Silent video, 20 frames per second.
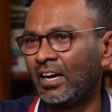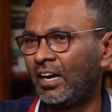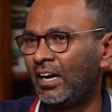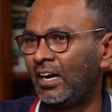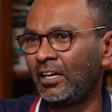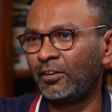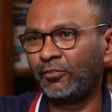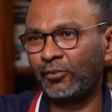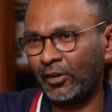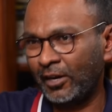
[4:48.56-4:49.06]

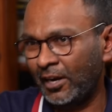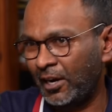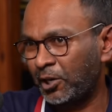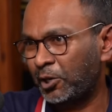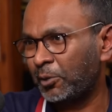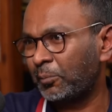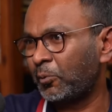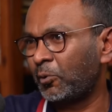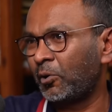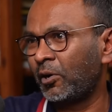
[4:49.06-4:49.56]
If you're an
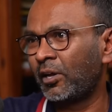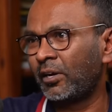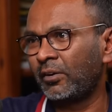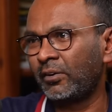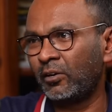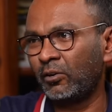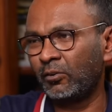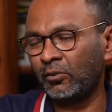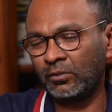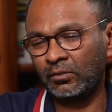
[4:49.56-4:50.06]
entrepreneur, you
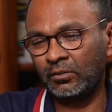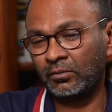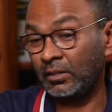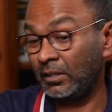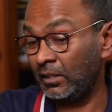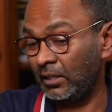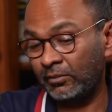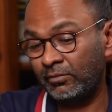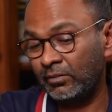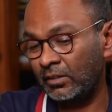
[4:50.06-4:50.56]
know,
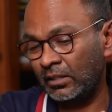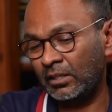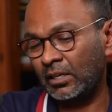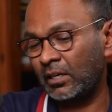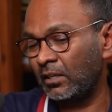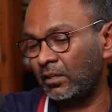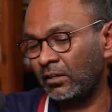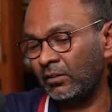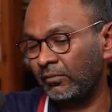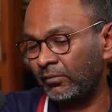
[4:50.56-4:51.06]

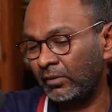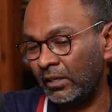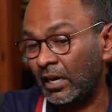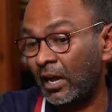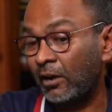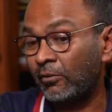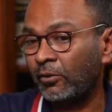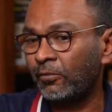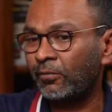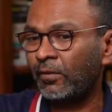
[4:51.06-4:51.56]
in
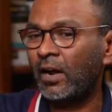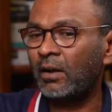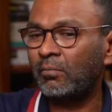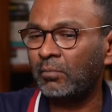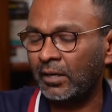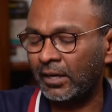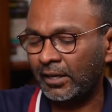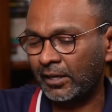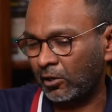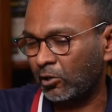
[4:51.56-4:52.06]
our
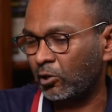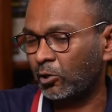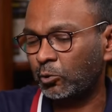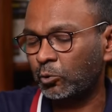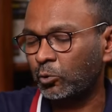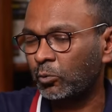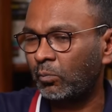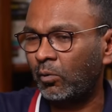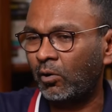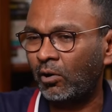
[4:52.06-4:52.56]
family, like, I got
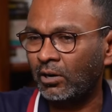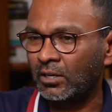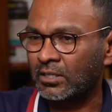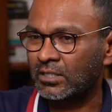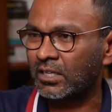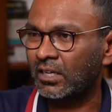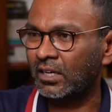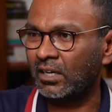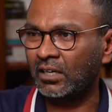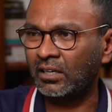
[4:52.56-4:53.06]
two
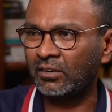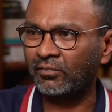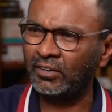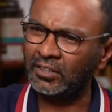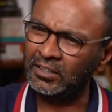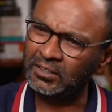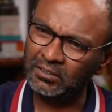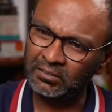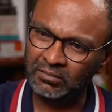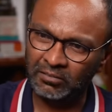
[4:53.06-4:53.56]
boys and
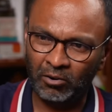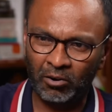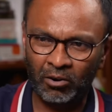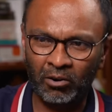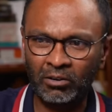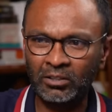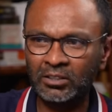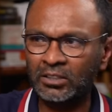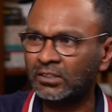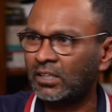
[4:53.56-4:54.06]
we
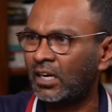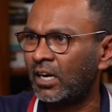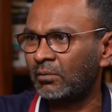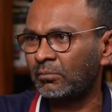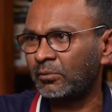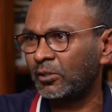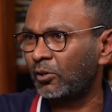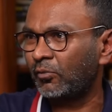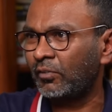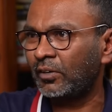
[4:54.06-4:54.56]
all the
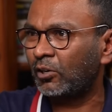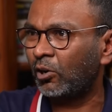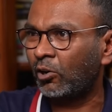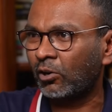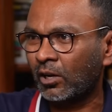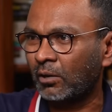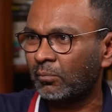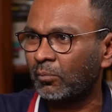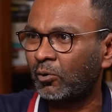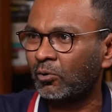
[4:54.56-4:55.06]
time, you know, we
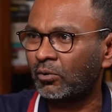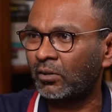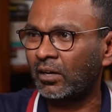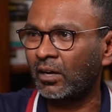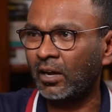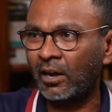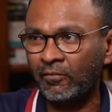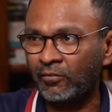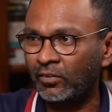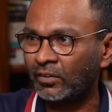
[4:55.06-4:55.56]
talk about
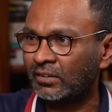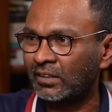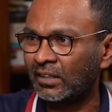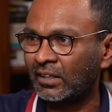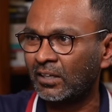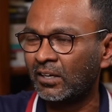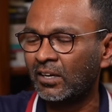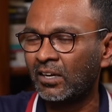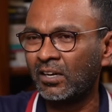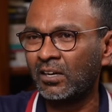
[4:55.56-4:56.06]
everything.